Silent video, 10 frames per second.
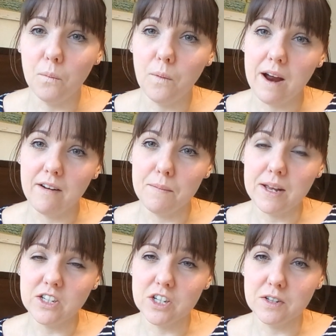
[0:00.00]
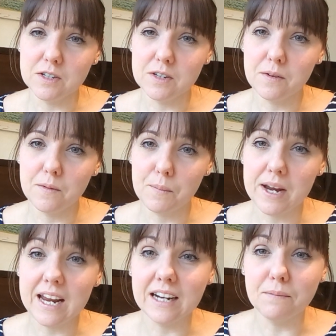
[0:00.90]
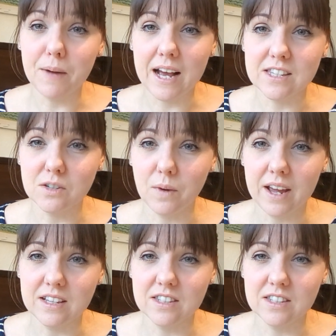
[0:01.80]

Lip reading: where I mentioned that my nana passed away.